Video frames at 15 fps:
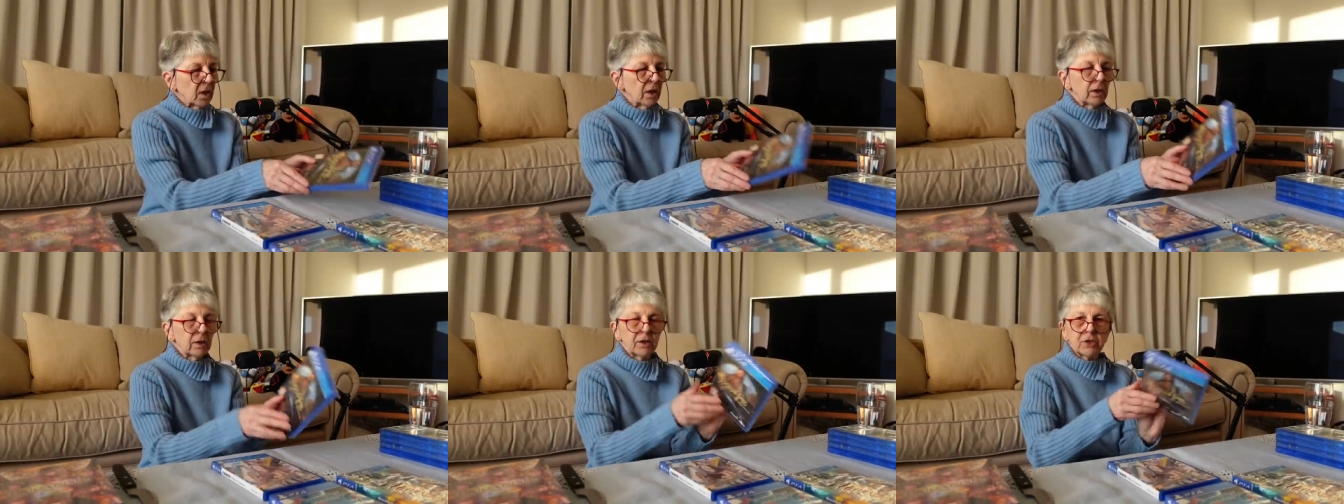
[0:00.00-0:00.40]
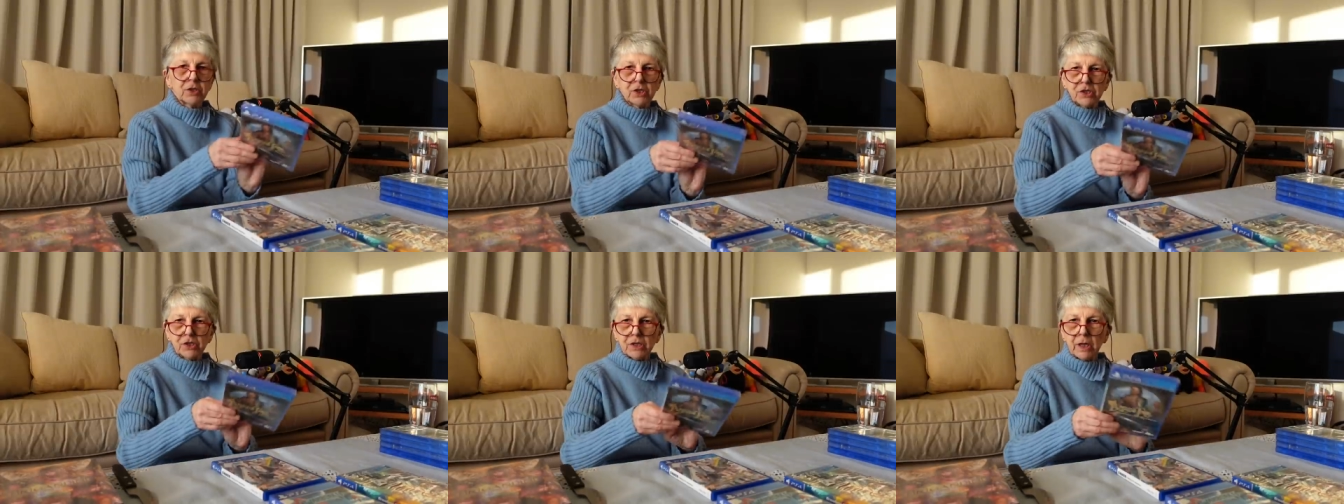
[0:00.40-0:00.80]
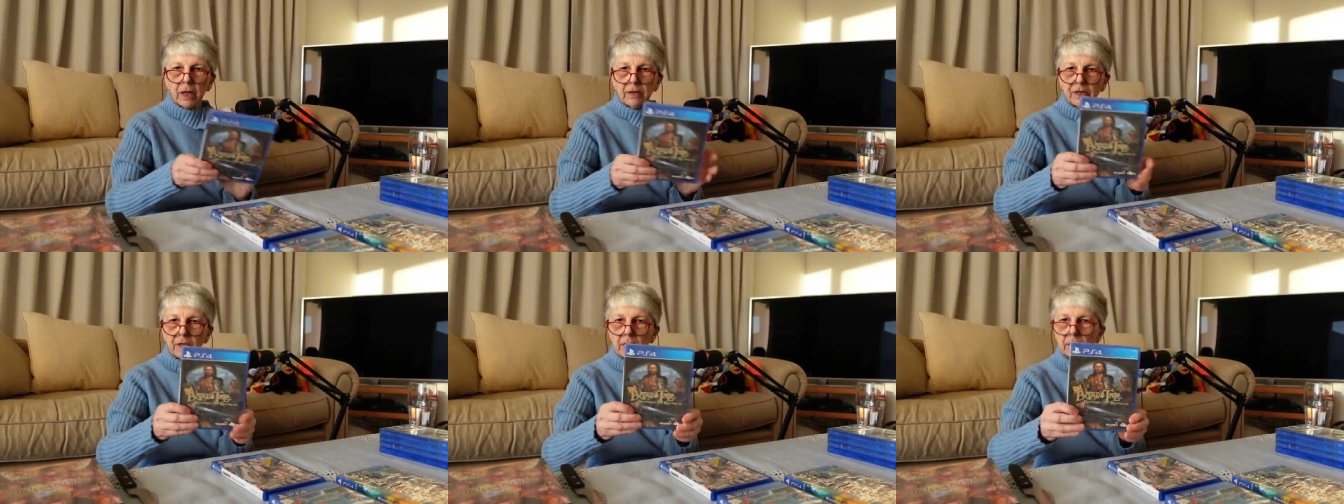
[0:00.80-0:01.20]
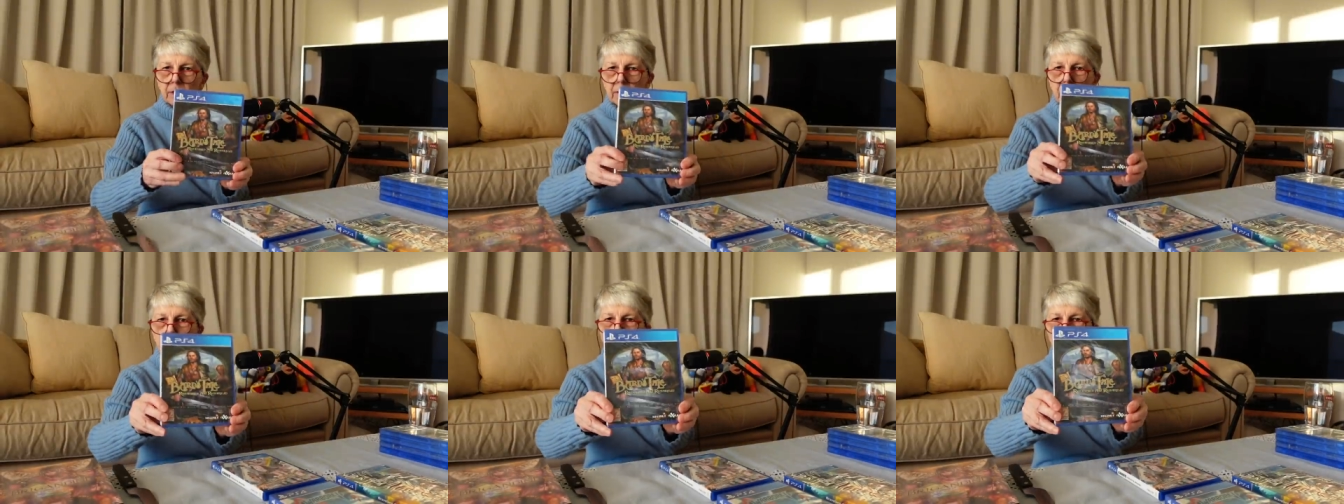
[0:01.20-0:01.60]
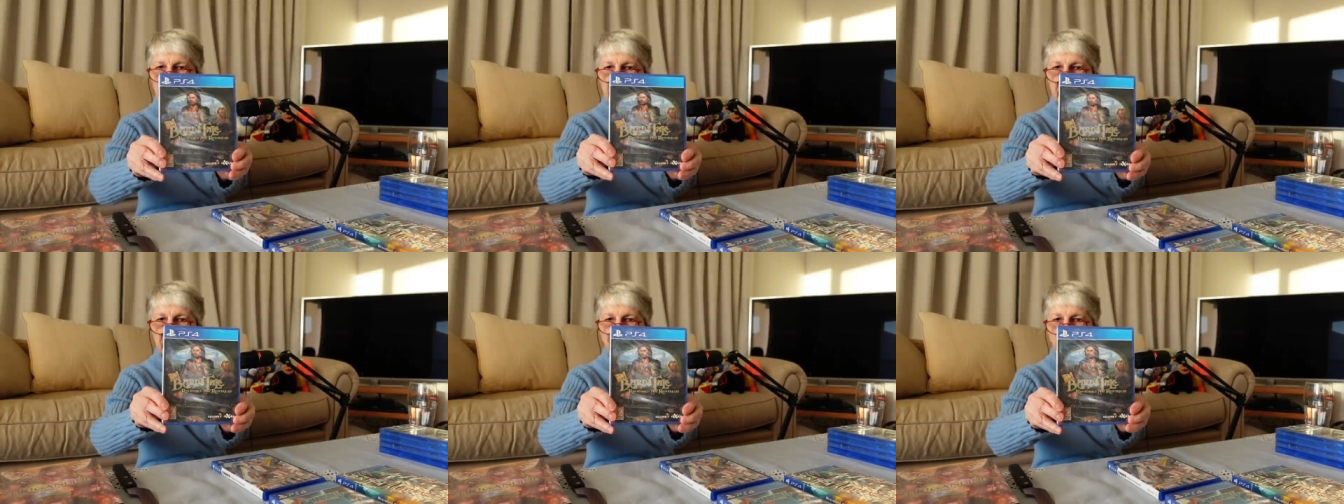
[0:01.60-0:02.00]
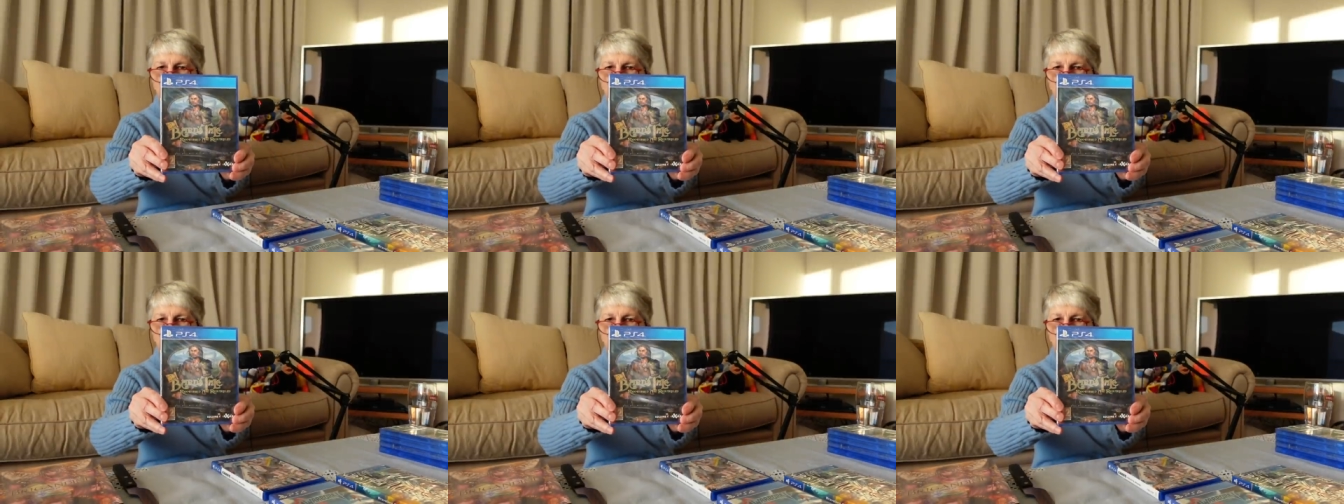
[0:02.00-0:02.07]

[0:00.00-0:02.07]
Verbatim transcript: This is the other game